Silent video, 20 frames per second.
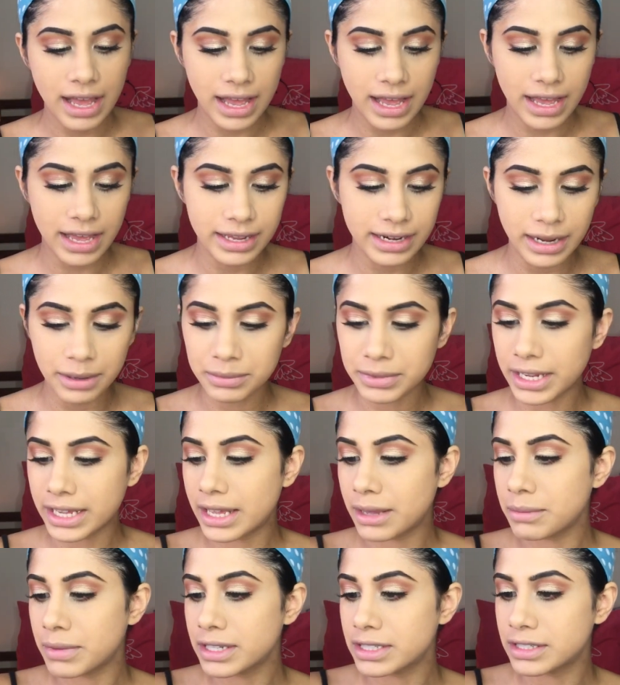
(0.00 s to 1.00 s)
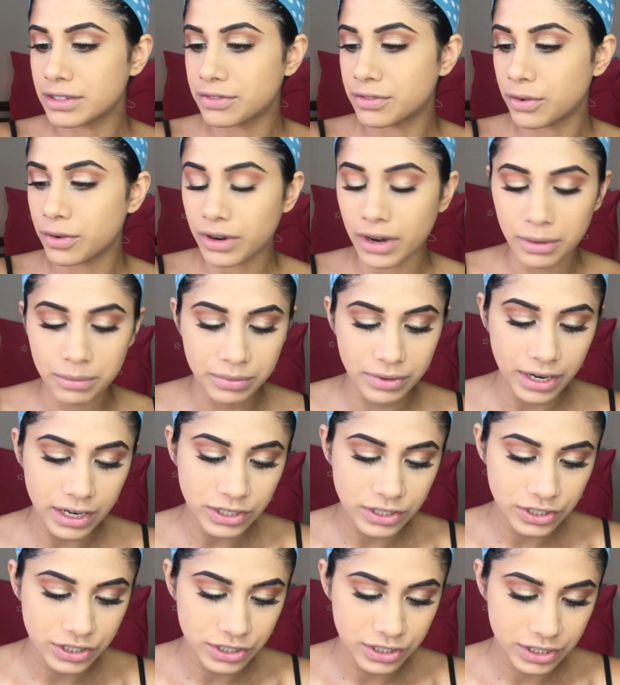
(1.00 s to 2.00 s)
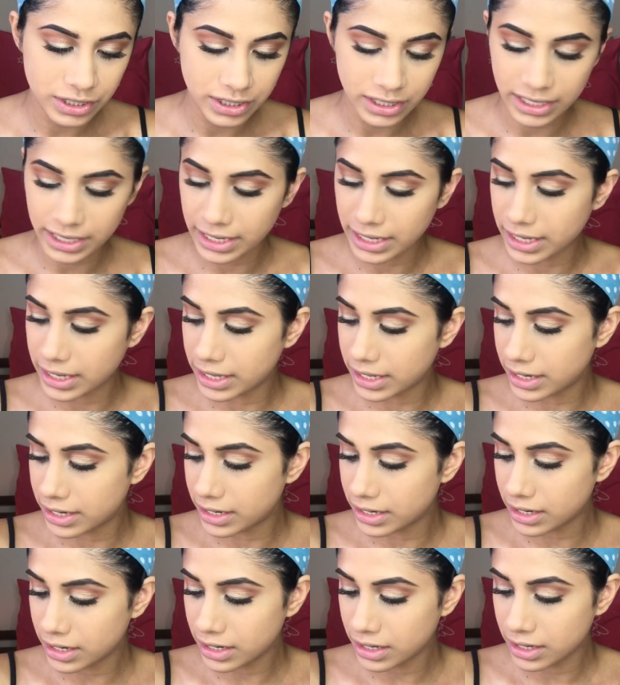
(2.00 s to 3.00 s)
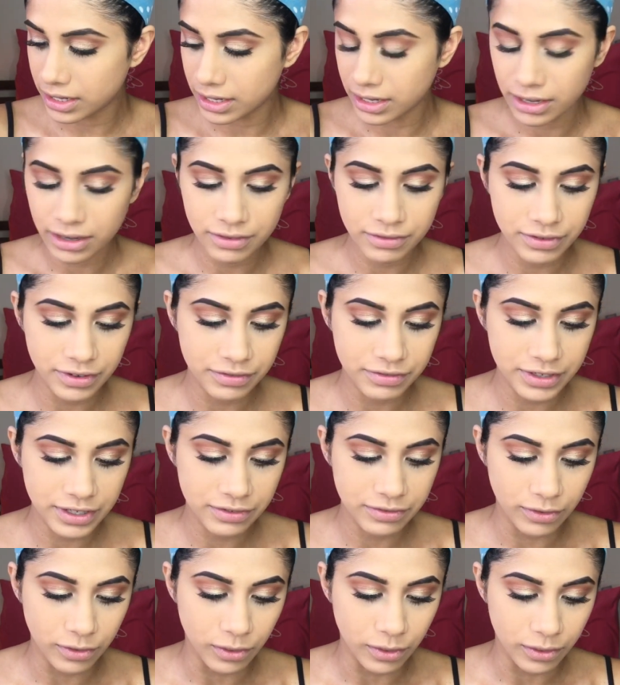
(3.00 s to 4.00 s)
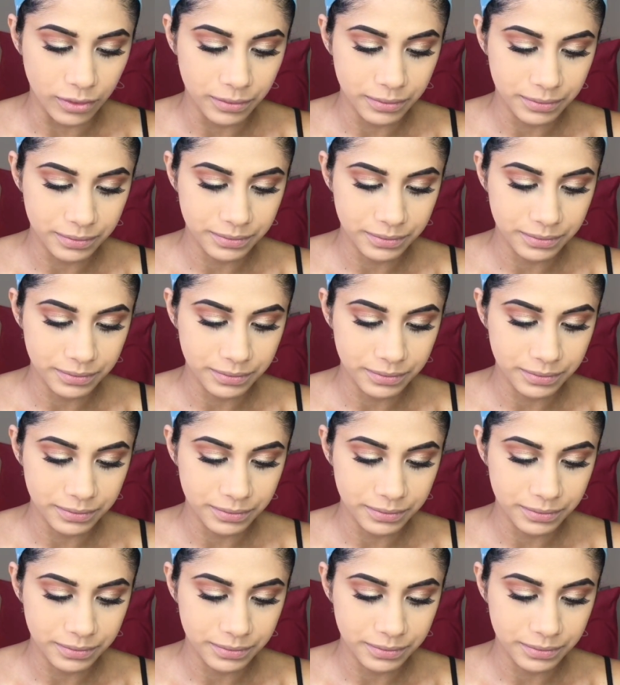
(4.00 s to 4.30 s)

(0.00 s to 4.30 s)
and I'm taking my Sephora brush in 54.